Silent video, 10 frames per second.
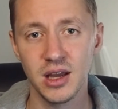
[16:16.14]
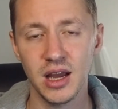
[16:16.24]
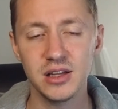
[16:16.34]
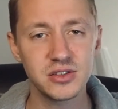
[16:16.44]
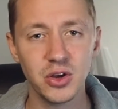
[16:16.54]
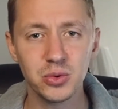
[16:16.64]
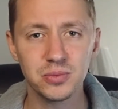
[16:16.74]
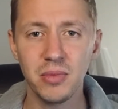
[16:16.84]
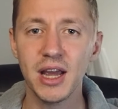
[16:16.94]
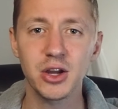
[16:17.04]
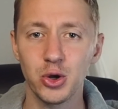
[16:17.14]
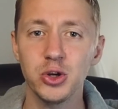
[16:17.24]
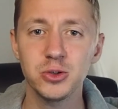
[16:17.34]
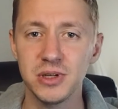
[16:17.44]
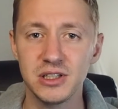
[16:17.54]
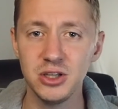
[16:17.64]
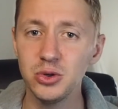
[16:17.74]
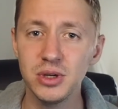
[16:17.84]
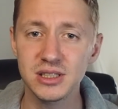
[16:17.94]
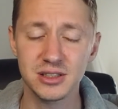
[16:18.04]
And so, my encouragement to
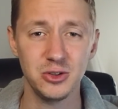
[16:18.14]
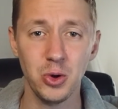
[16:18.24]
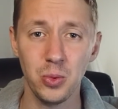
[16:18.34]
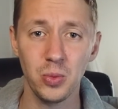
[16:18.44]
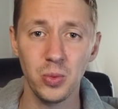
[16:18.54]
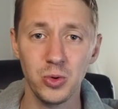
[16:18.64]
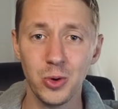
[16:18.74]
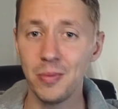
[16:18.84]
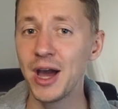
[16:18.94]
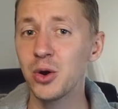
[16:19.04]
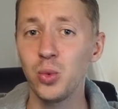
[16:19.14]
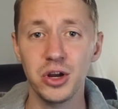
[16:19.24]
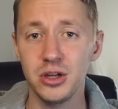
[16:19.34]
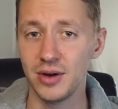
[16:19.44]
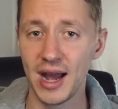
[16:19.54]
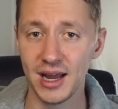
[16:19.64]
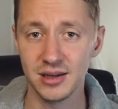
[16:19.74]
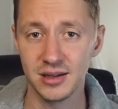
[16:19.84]
you is no, no matter where you're at,